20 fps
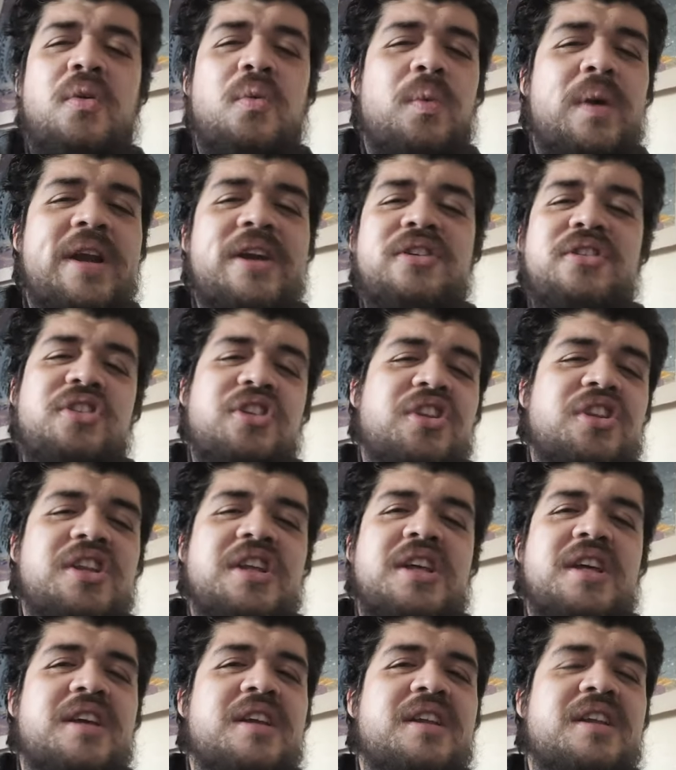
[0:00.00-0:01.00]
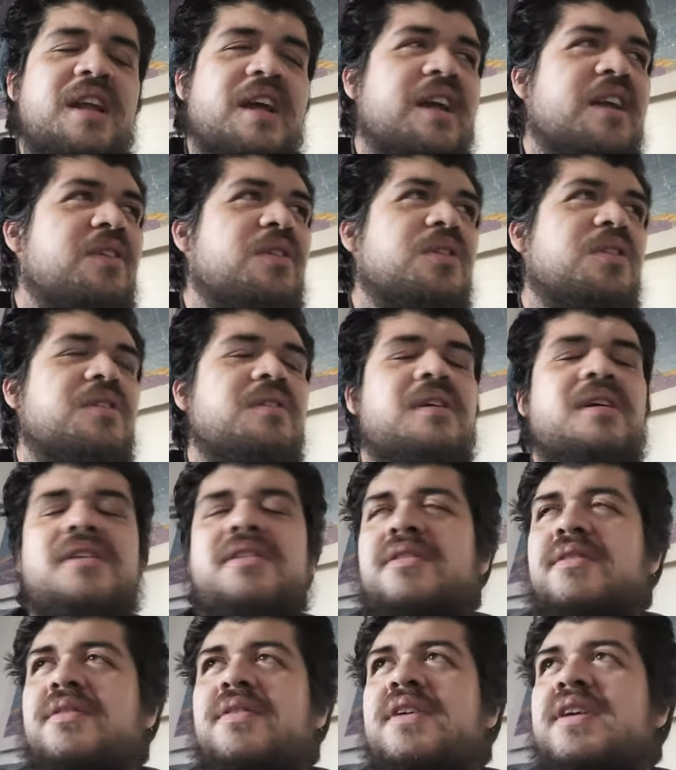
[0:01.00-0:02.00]
weird shit. Like it was, I
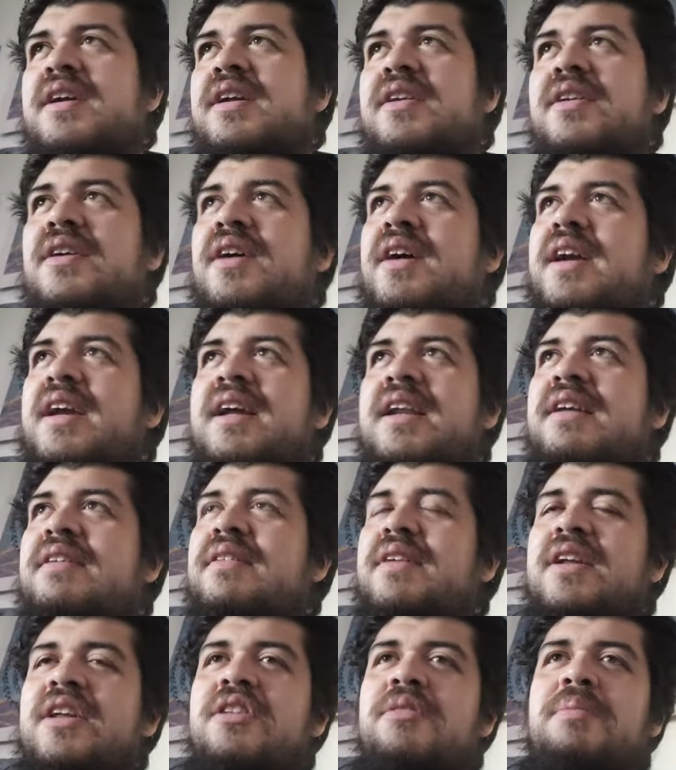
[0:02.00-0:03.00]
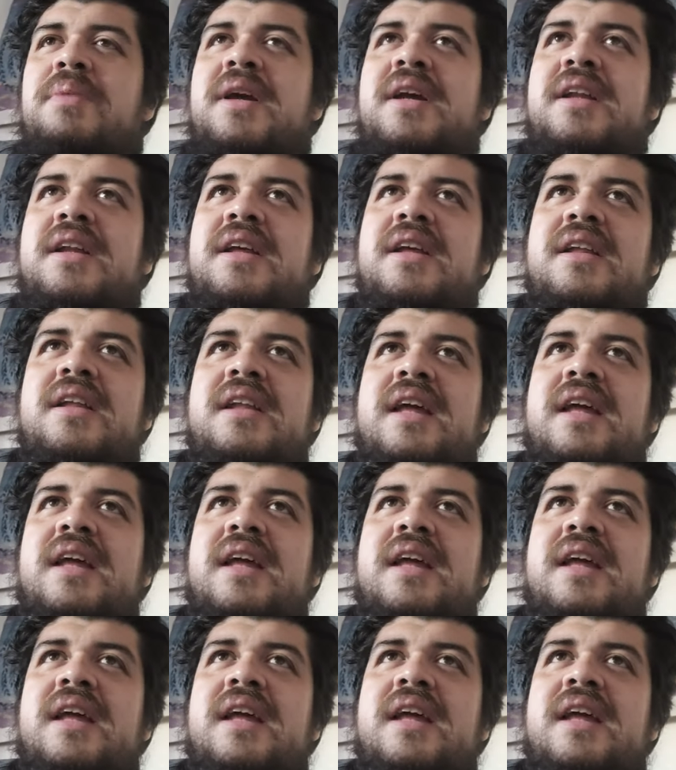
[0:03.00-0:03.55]
don't fucking know. I can't even explain it.